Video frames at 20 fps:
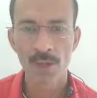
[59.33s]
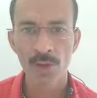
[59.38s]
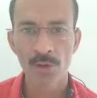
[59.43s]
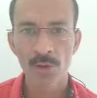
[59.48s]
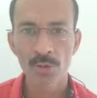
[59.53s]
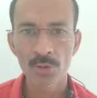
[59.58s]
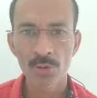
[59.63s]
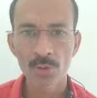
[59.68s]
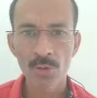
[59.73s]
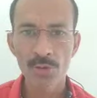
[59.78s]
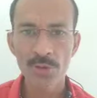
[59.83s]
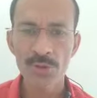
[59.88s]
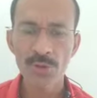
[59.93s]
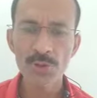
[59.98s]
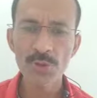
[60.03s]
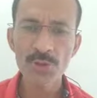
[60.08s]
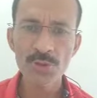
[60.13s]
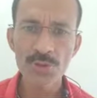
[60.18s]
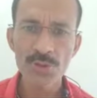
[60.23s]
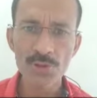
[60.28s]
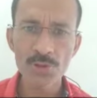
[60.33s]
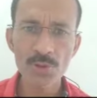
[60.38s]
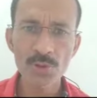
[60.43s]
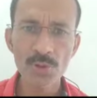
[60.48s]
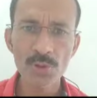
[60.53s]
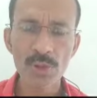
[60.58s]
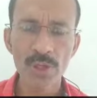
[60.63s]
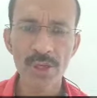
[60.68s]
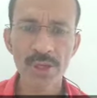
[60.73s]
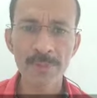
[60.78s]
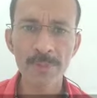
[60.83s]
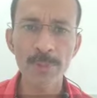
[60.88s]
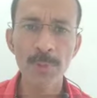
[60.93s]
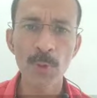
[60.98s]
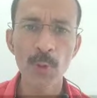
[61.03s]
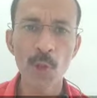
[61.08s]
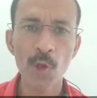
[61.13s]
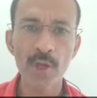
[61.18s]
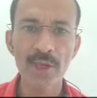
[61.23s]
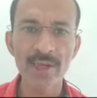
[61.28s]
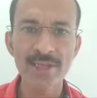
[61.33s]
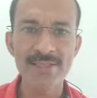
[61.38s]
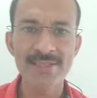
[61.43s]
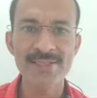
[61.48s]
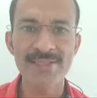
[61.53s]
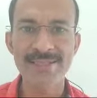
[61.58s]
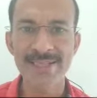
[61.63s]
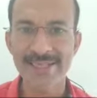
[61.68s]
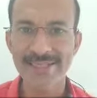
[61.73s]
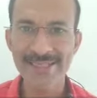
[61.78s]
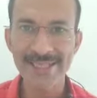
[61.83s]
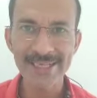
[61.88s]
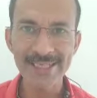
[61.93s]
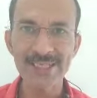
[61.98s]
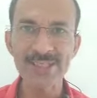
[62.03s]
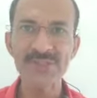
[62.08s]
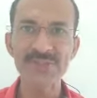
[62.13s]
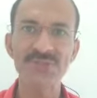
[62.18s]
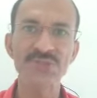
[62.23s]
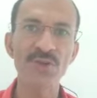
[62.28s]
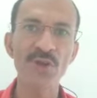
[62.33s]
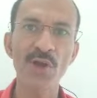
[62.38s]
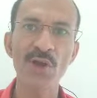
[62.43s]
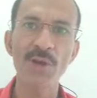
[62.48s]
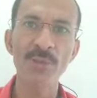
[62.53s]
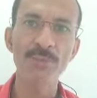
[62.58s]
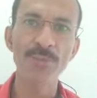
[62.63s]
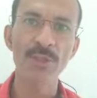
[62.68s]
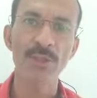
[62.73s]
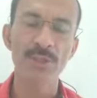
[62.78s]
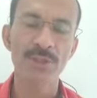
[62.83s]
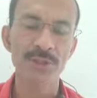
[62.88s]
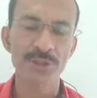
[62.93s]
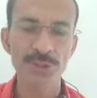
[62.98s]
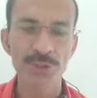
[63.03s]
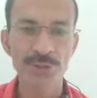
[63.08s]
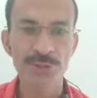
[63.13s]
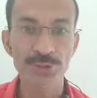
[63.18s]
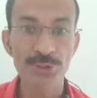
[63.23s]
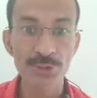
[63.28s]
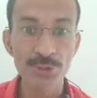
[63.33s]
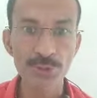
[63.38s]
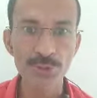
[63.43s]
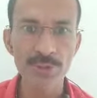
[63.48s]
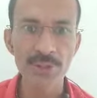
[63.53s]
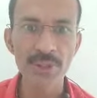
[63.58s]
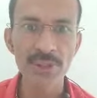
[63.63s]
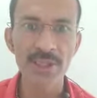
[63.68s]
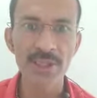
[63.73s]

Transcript: who used to employ settings from the rural